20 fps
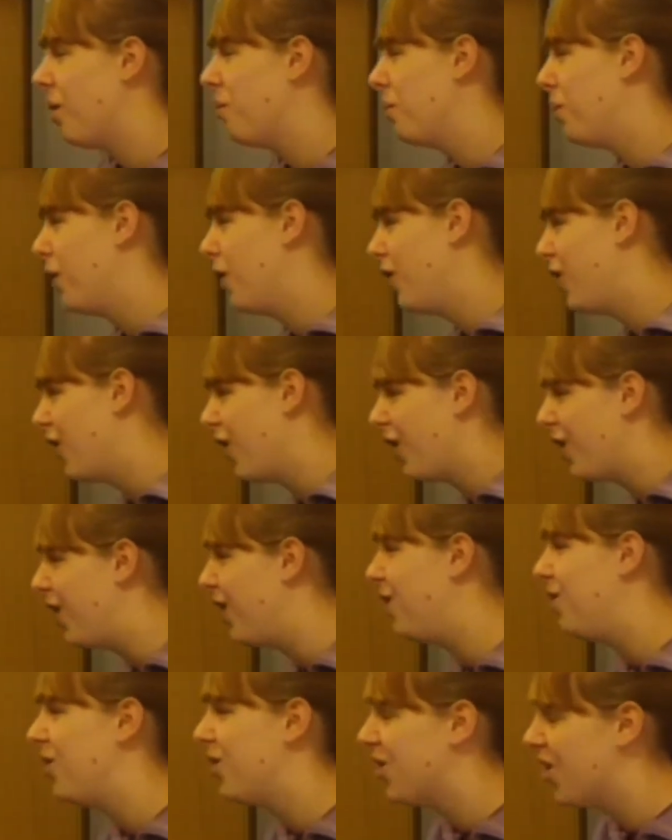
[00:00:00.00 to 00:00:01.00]
With
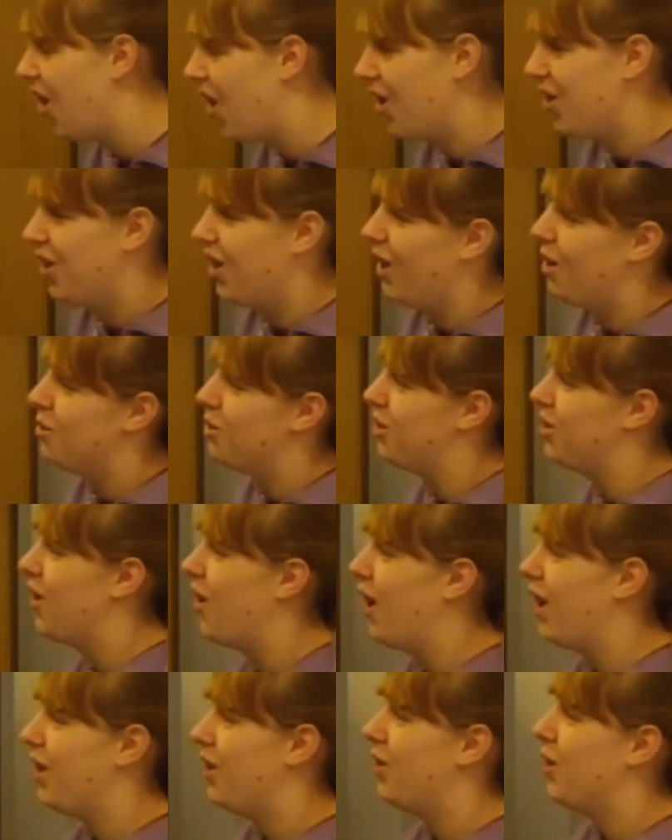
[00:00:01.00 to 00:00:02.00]
skating, I mean, if you're not
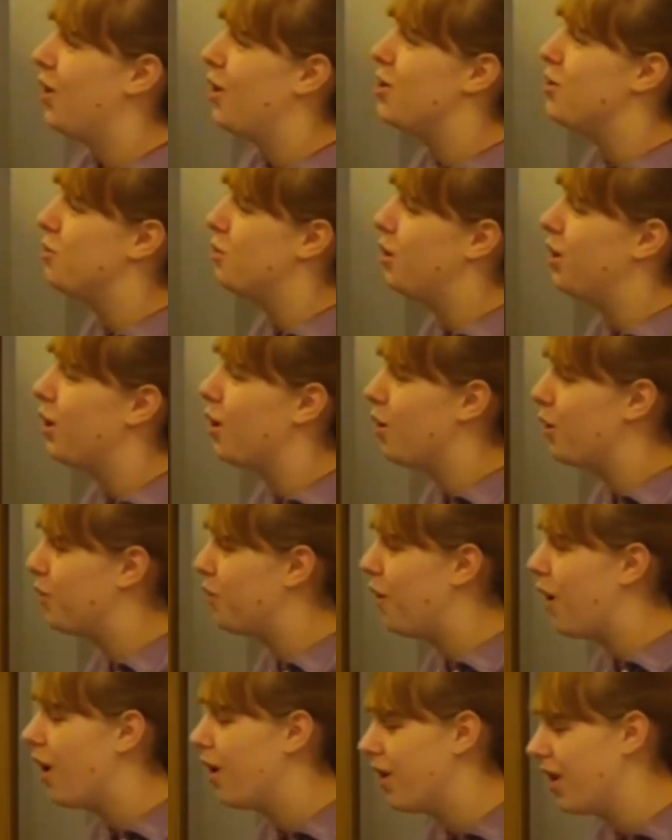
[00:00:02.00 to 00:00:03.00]
a certain
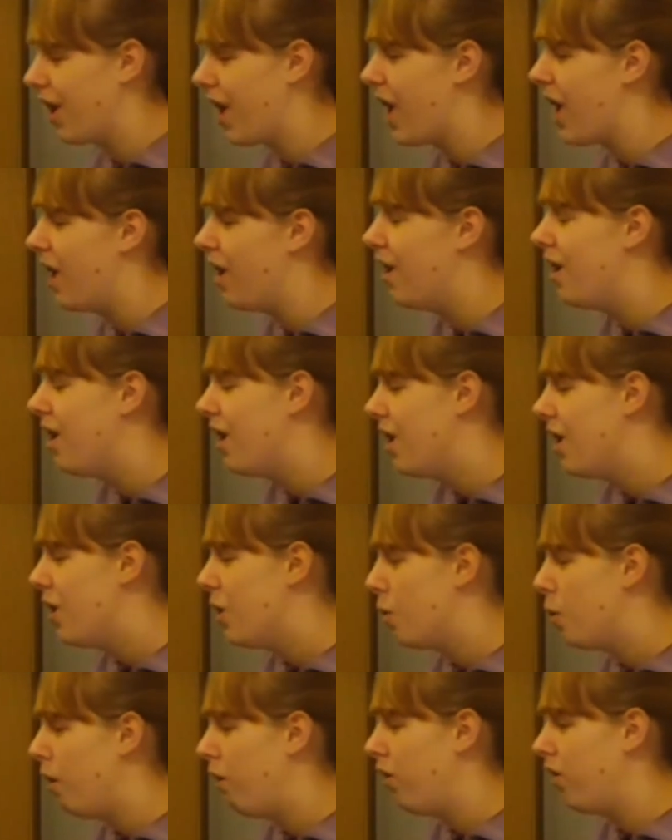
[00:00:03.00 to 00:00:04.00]
level by the time you're
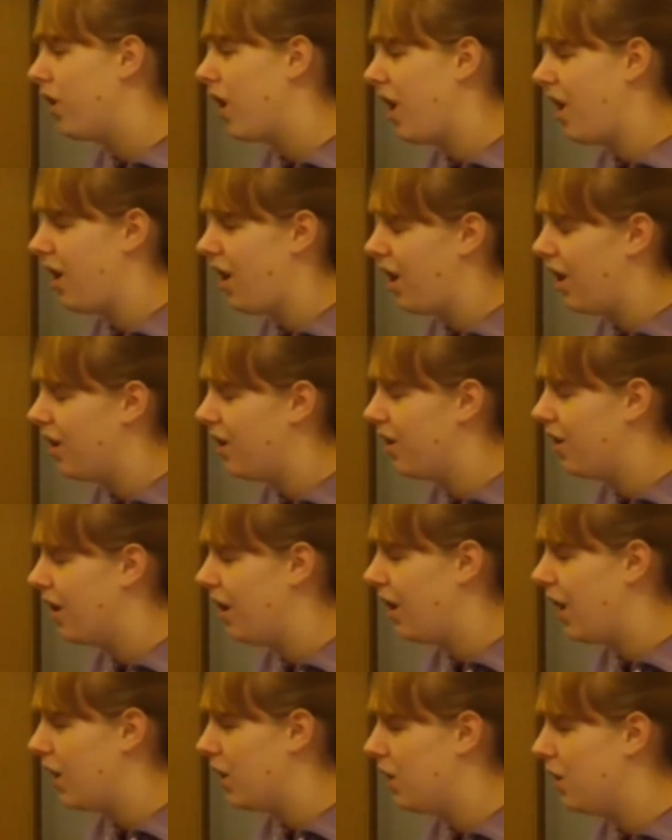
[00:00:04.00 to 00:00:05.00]
7, then you're
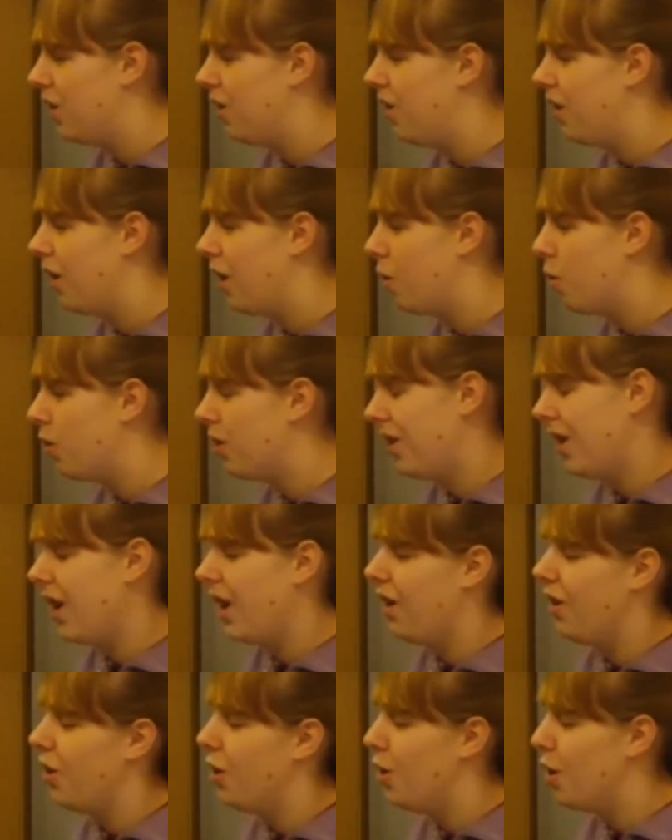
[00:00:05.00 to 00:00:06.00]
not going to be
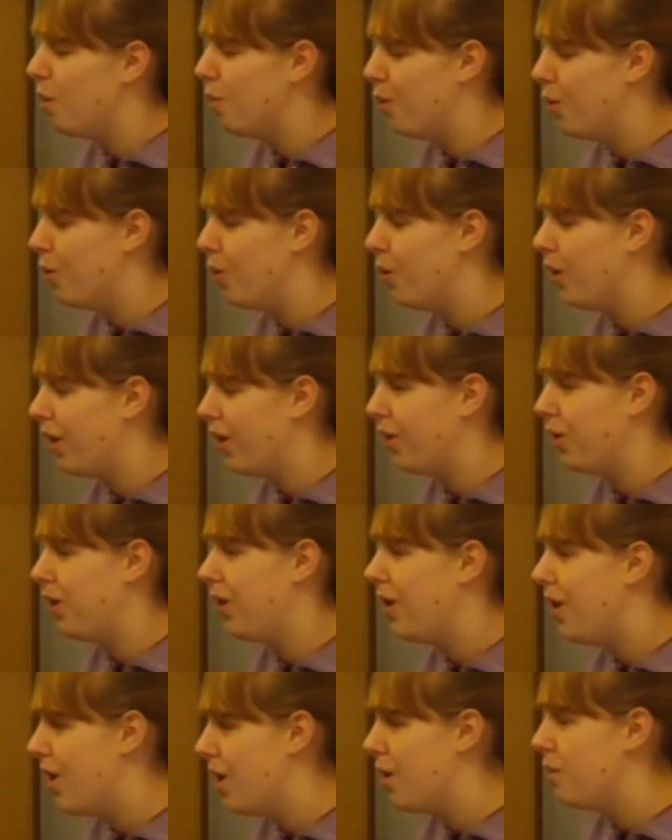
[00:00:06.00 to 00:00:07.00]
Olympic champion, and I didn't
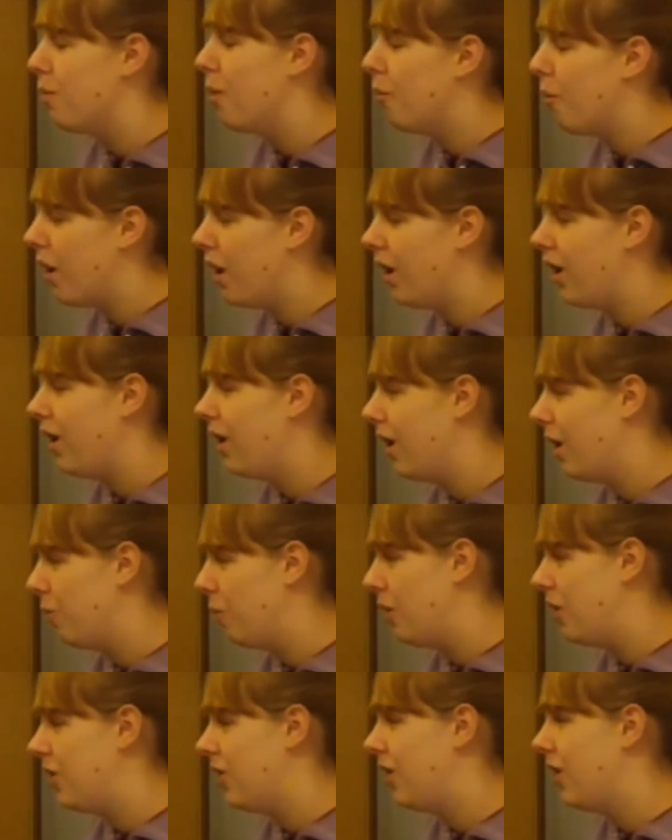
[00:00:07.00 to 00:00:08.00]
even start till I was
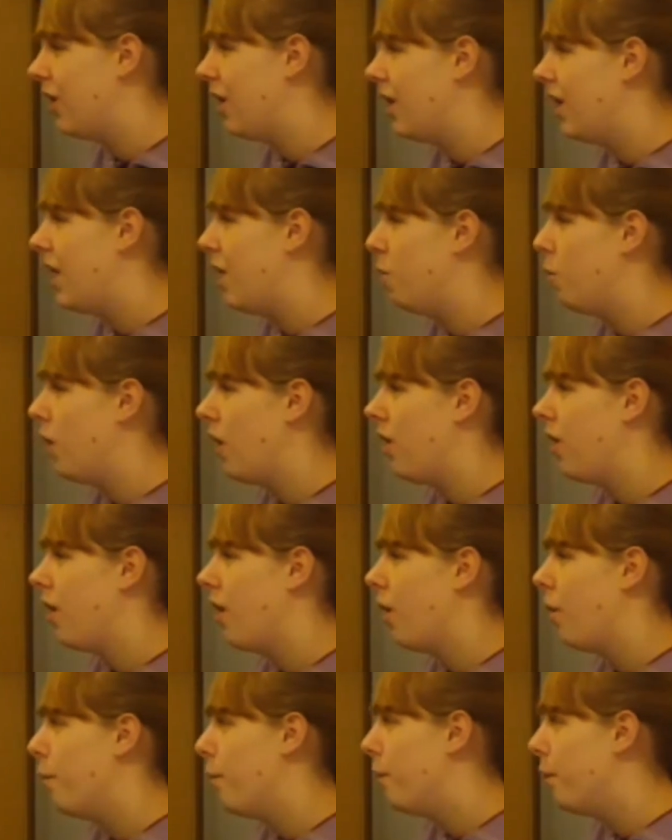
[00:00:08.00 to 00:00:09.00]
9, so I just want to go as
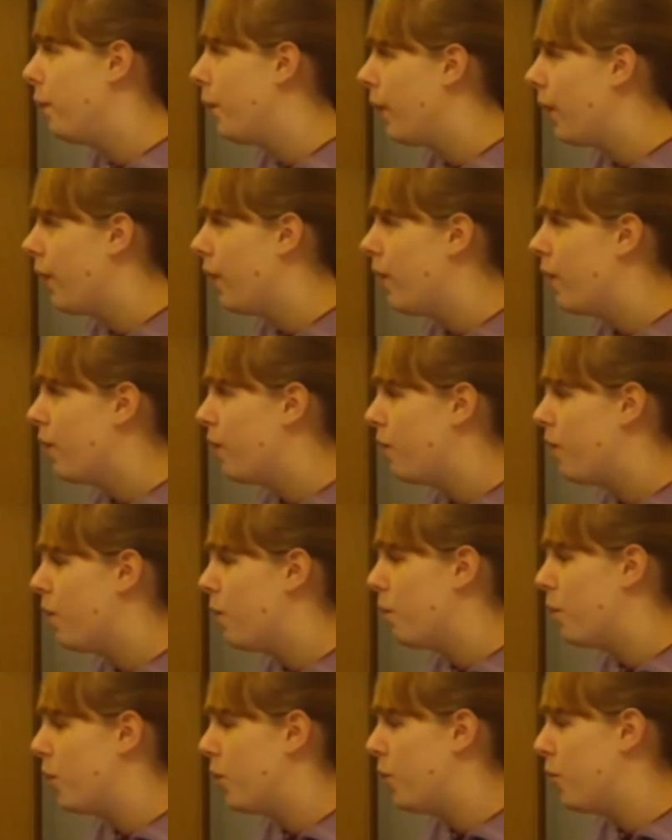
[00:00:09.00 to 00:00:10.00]
far as I can
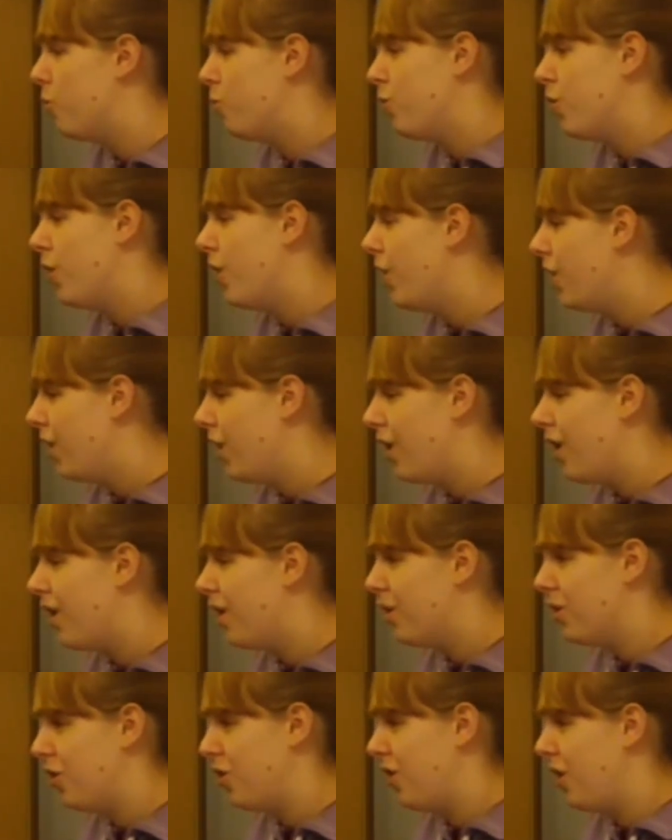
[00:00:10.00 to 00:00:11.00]
with skating.
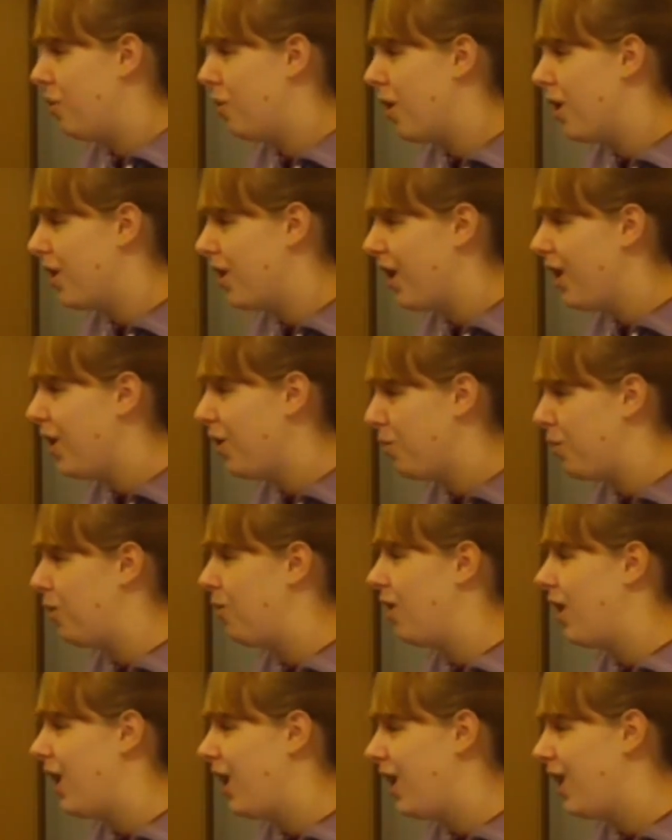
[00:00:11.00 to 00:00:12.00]
I want to
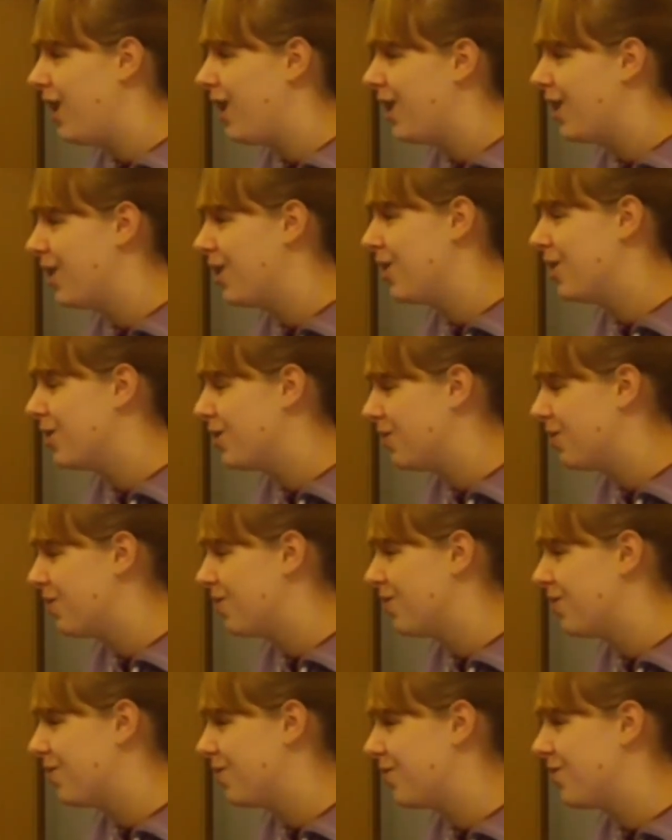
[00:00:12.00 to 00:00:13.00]
land a double, that's
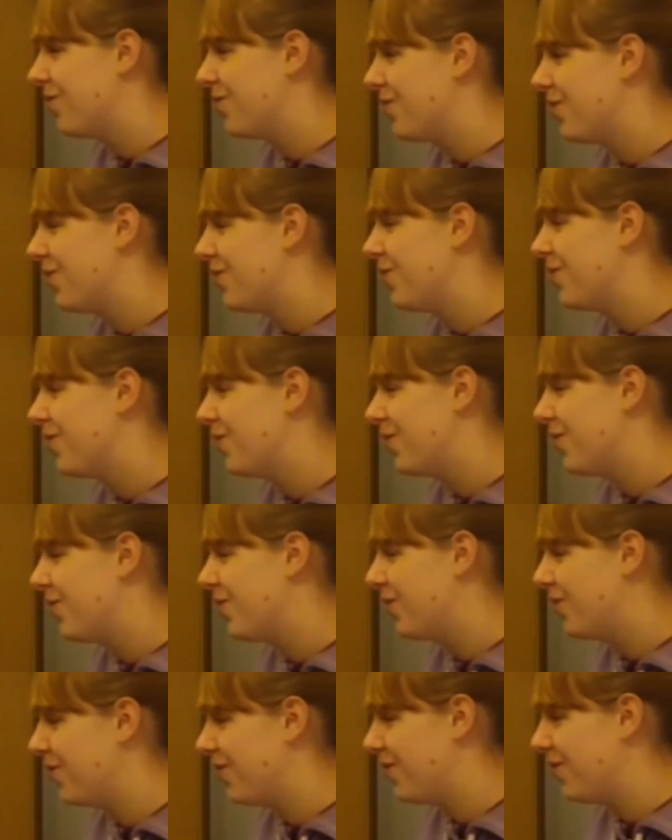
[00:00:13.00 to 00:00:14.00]
my main
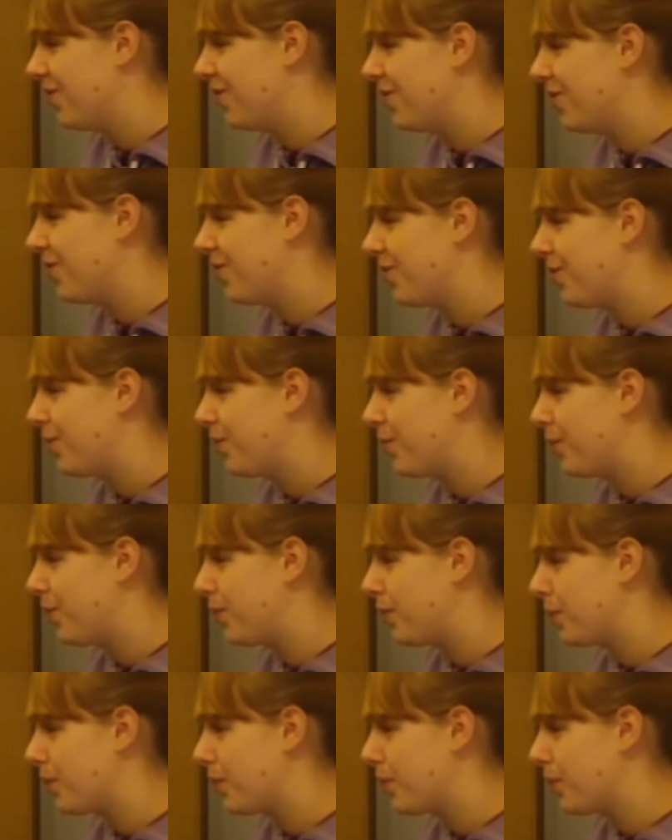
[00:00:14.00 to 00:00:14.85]
ambition, and then with